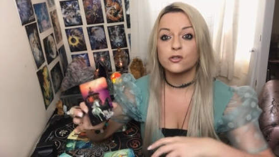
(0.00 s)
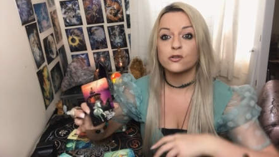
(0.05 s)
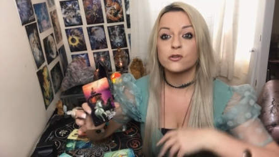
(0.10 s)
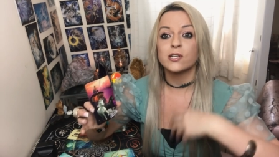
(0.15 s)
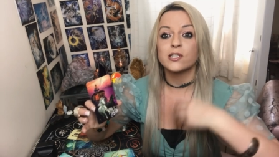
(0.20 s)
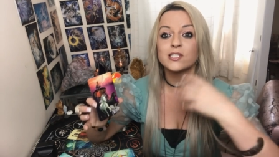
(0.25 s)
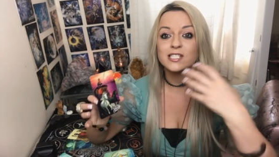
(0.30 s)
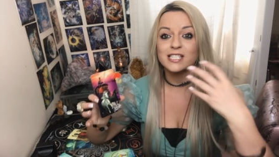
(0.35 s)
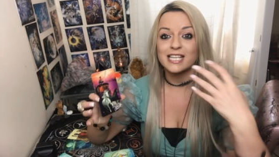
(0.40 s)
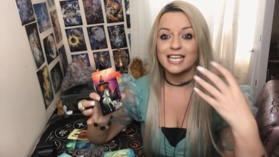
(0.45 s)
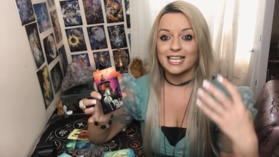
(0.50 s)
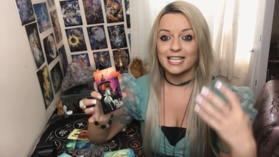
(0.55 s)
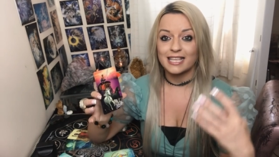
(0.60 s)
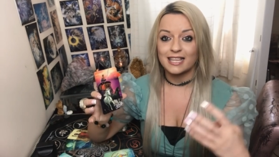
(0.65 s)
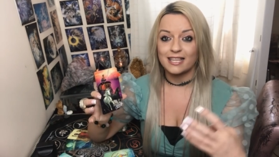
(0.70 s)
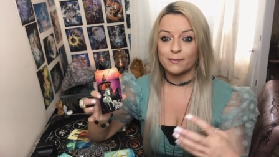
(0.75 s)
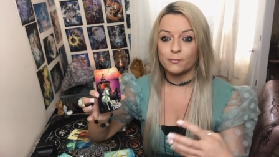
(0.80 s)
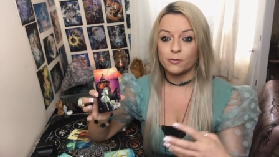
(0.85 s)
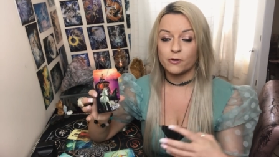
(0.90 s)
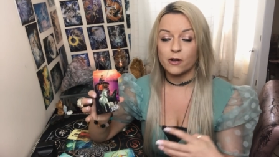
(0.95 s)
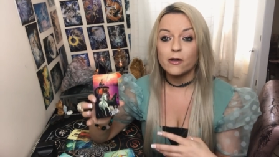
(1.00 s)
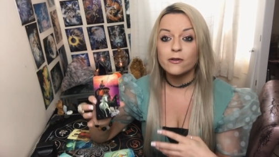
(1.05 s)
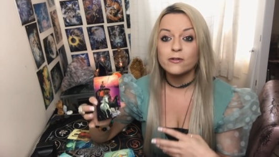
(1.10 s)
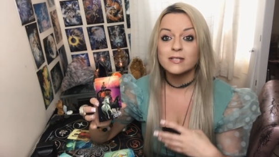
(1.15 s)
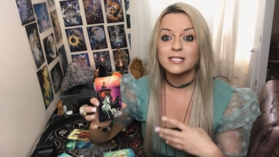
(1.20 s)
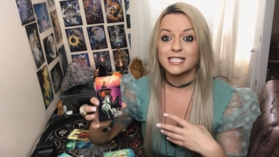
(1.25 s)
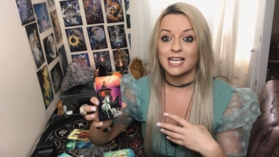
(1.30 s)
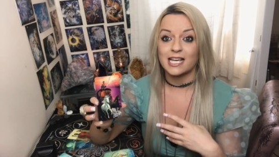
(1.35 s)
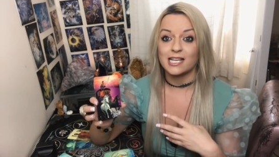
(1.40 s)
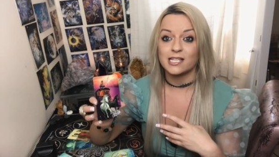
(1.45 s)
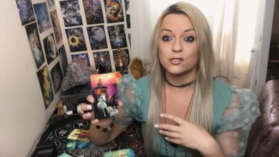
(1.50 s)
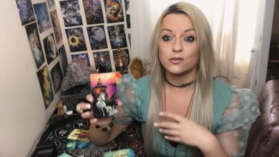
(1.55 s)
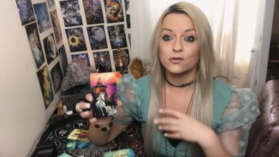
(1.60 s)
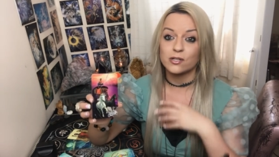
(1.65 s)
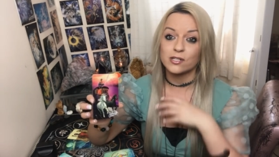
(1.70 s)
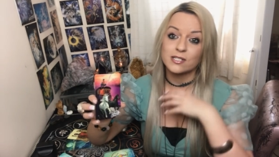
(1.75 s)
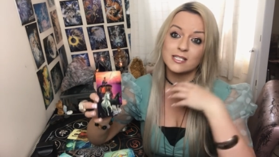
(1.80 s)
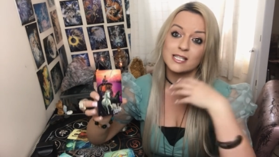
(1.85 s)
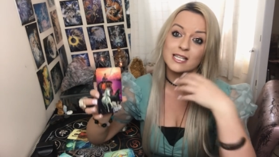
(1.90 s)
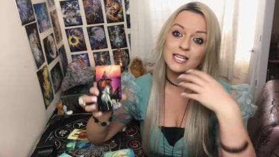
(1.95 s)
trusting the process,
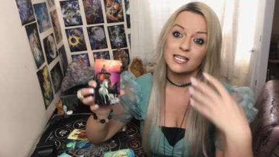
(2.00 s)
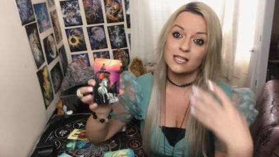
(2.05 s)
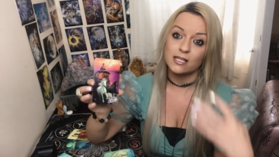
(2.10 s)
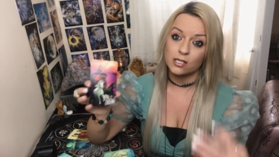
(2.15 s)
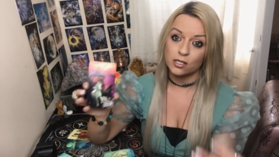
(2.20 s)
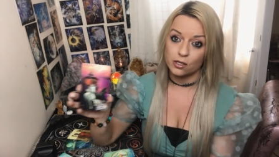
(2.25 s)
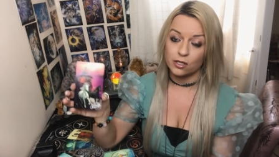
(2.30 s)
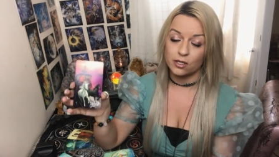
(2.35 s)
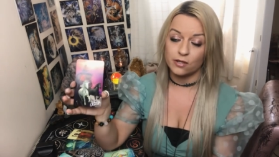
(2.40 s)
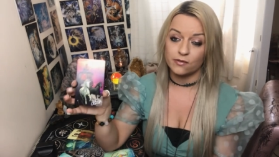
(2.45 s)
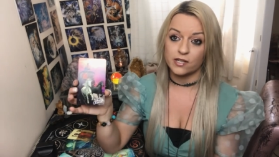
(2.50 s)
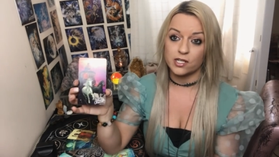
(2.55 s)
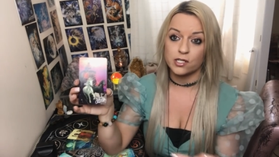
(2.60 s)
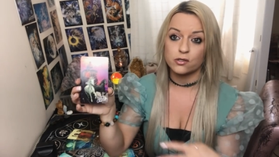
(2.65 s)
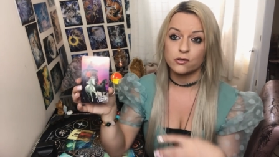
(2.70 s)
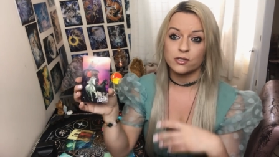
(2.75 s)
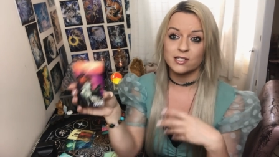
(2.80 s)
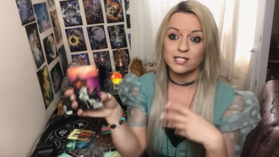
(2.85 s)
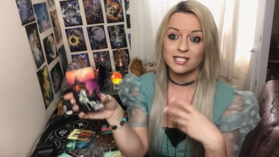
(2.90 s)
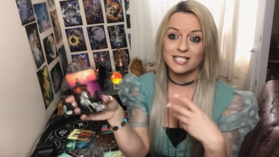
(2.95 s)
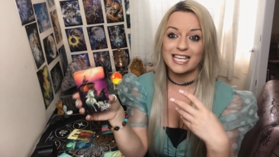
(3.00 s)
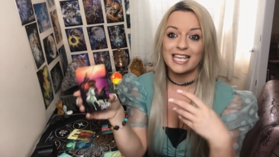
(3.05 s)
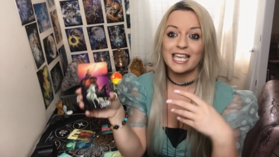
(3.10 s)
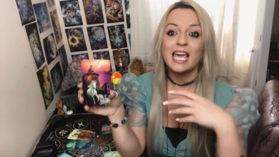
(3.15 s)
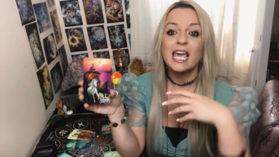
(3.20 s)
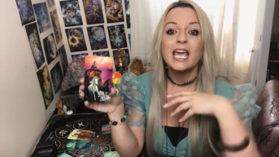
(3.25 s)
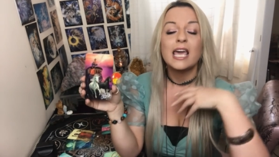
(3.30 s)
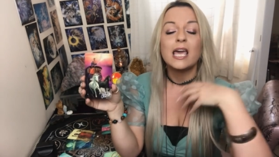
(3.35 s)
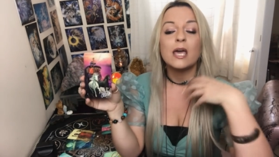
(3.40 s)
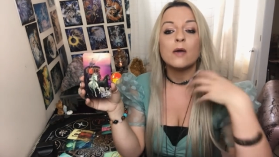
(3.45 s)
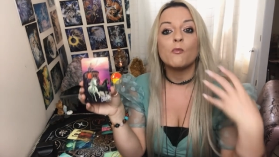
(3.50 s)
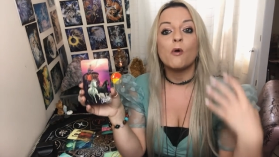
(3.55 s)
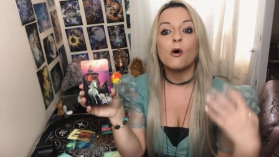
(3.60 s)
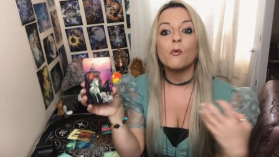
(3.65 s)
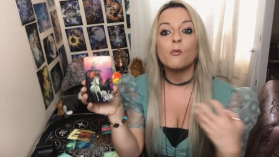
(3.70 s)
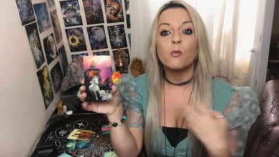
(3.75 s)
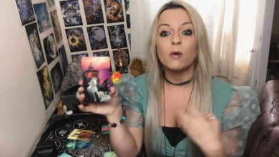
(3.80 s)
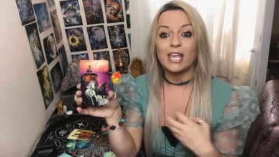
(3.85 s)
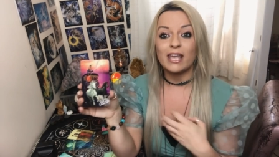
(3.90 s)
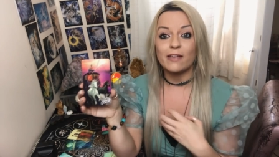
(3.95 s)
trusting in the universe, trusting in
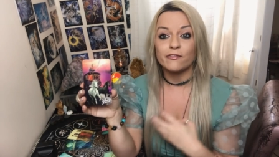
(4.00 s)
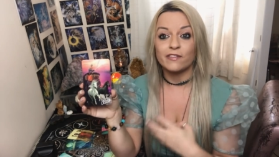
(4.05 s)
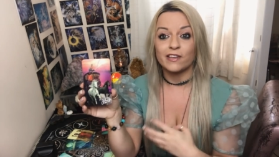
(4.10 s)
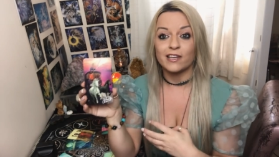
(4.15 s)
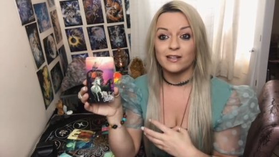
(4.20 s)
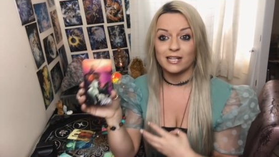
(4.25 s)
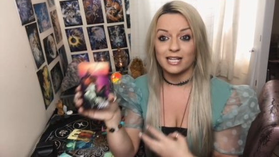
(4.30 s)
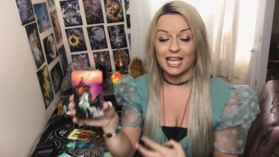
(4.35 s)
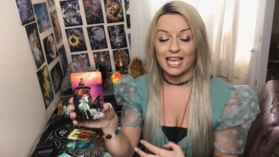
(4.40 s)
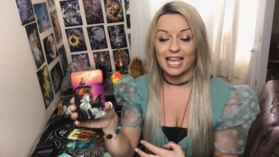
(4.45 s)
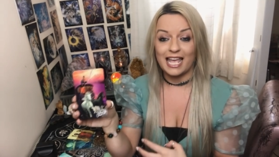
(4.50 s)
what we feel